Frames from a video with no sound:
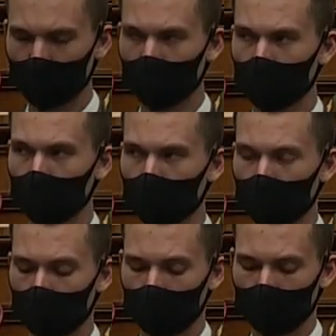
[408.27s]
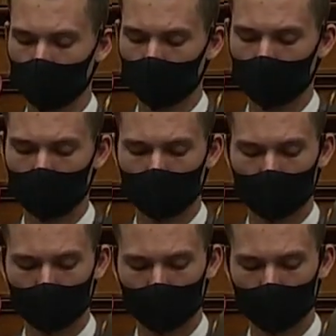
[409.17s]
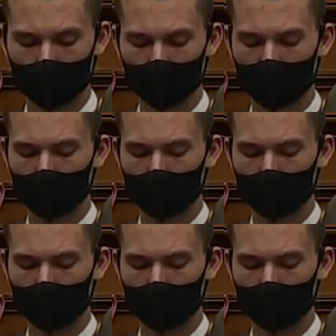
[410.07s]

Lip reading: (silent)